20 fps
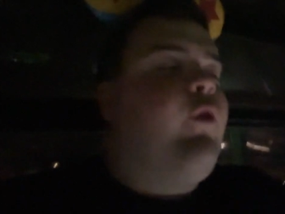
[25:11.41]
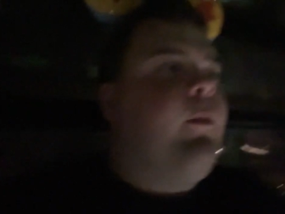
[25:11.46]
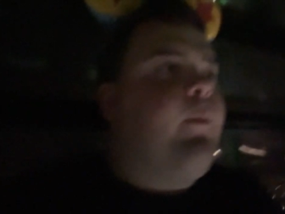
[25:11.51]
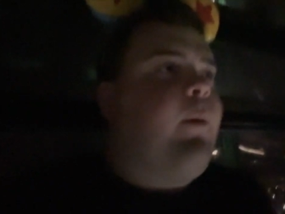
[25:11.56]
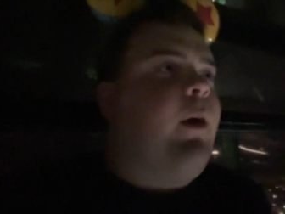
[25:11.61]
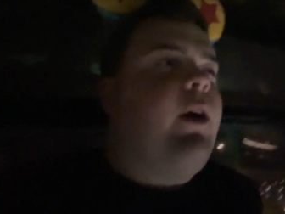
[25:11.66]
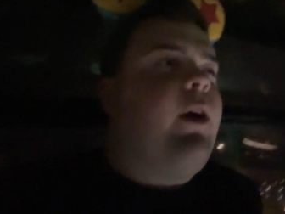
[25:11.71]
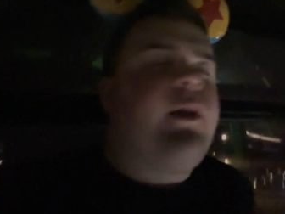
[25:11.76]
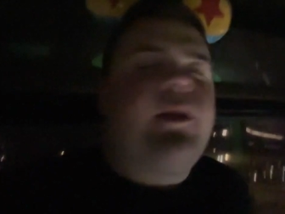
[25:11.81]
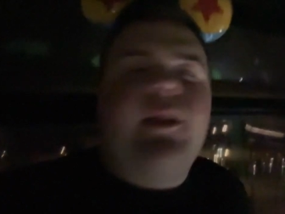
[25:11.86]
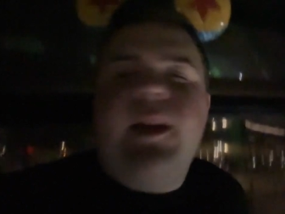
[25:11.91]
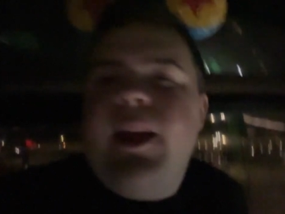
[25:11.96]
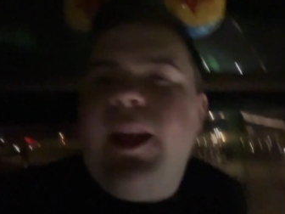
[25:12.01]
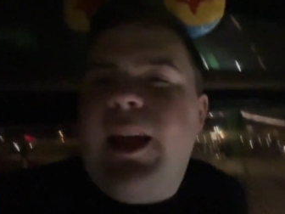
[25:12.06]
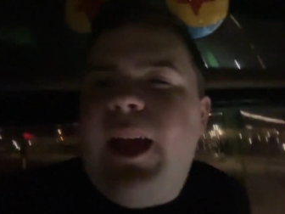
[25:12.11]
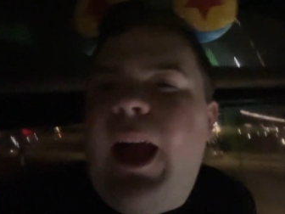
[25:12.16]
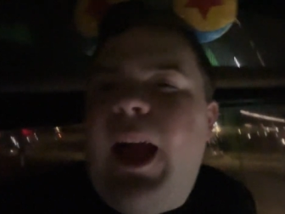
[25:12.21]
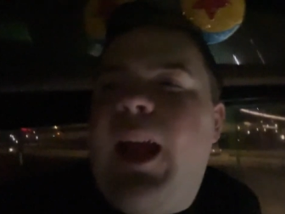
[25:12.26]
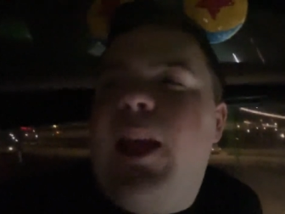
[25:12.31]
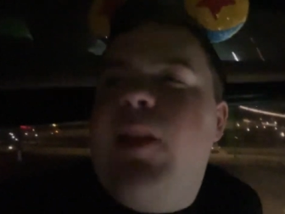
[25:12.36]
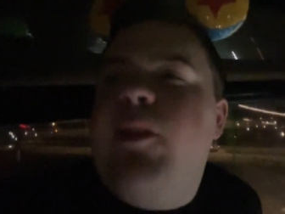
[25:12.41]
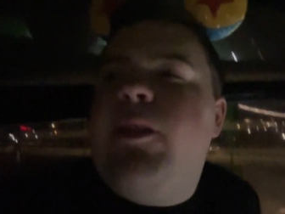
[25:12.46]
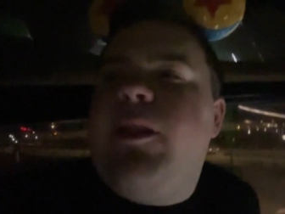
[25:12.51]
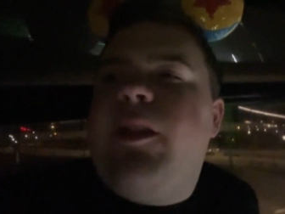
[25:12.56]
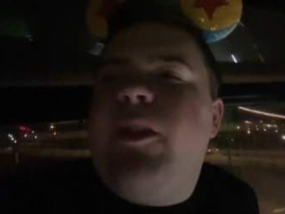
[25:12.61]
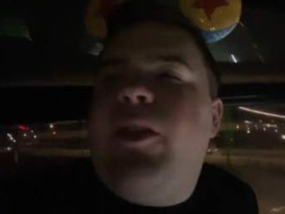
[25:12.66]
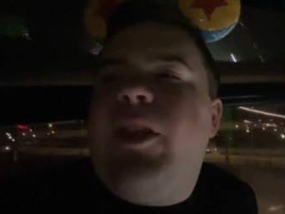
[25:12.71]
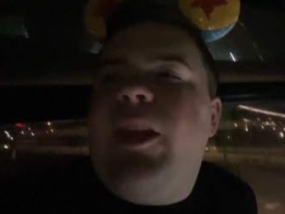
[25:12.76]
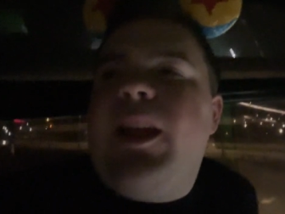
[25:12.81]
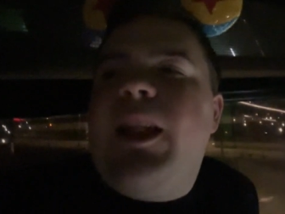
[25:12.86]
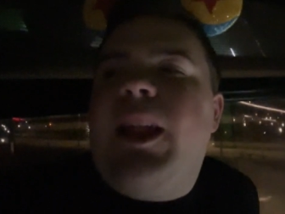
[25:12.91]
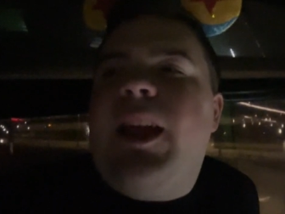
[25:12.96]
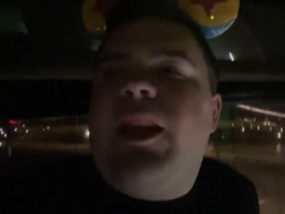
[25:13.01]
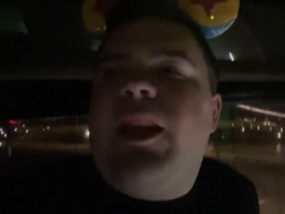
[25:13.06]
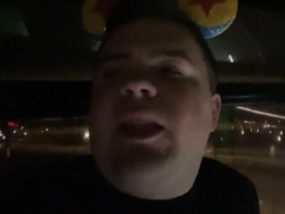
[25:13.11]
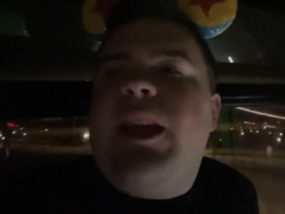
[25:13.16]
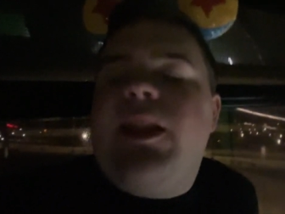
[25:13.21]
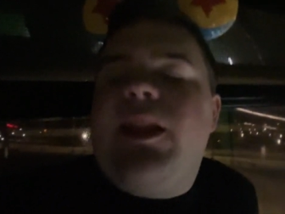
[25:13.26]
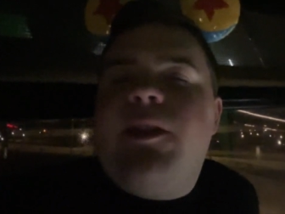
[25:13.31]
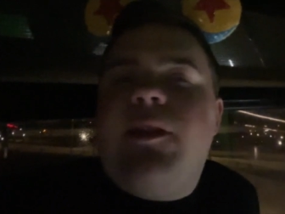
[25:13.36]
parks. I used to think like
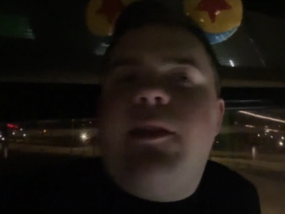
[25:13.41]
that's